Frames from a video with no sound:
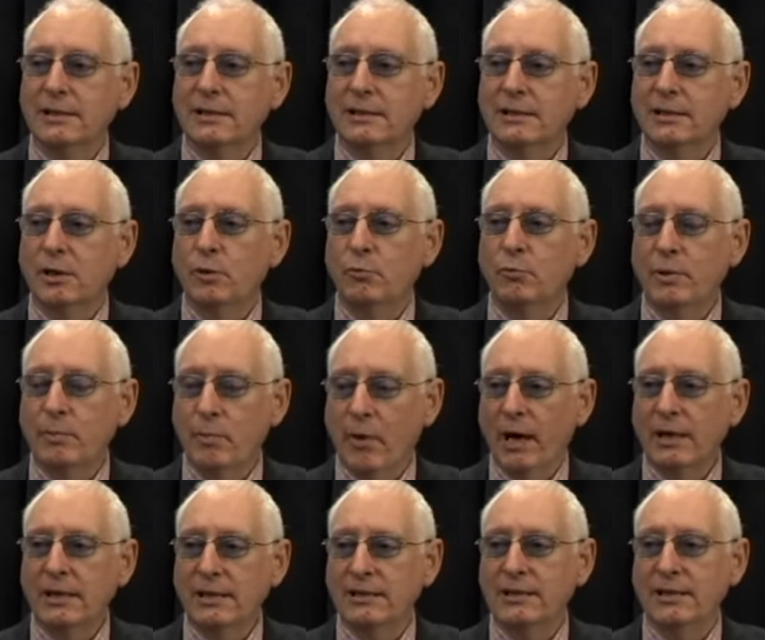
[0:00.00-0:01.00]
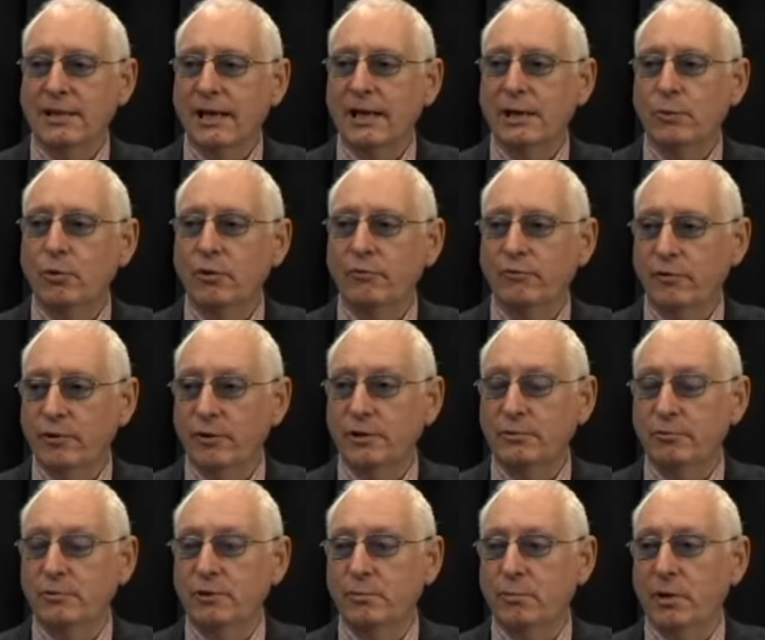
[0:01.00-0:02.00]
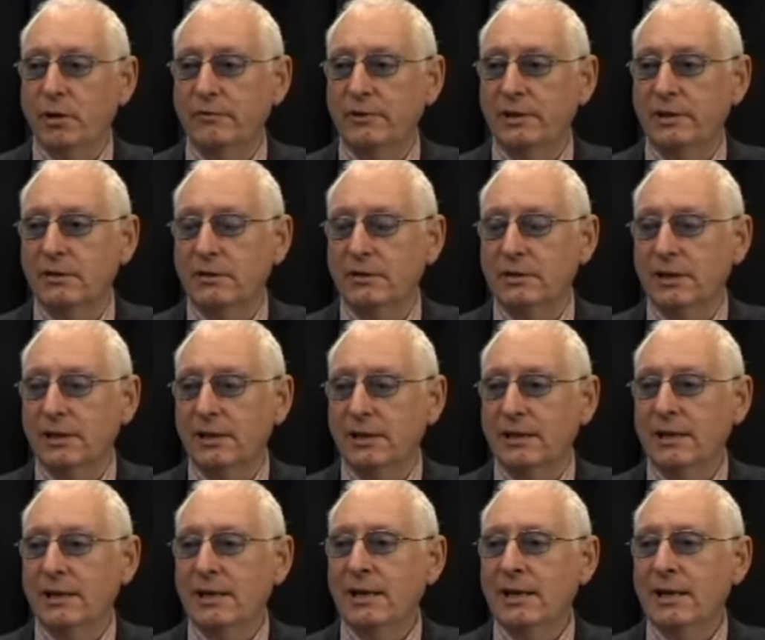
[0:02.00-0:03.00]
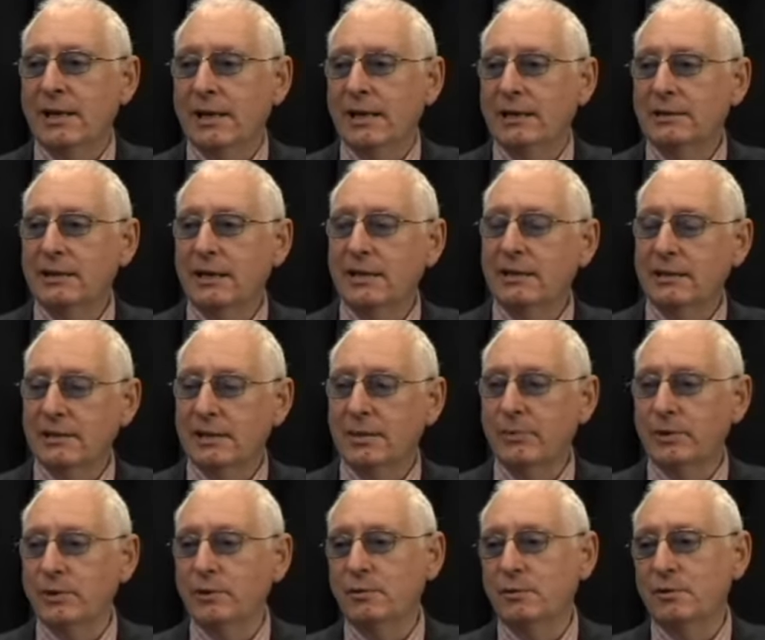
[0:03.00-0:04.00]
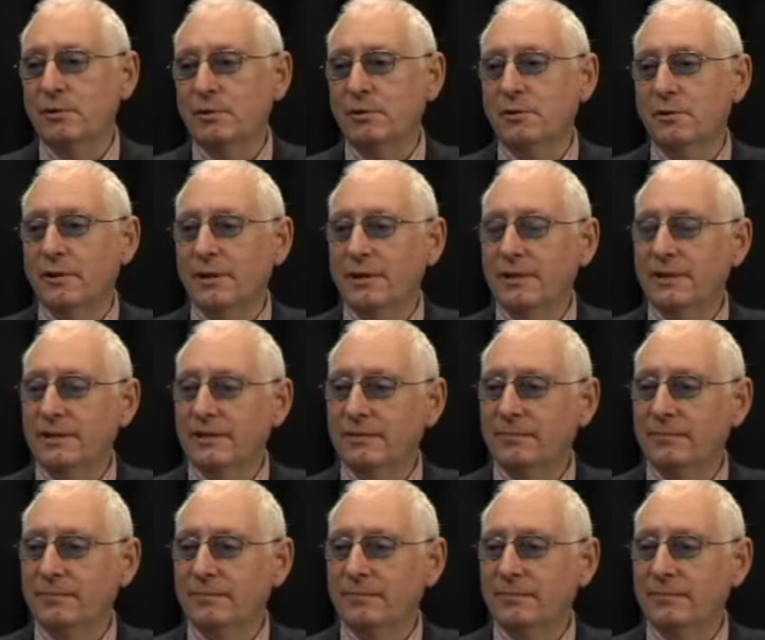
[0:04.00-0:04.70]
So remind us again what first world poverty looks like, and then some of the good stories.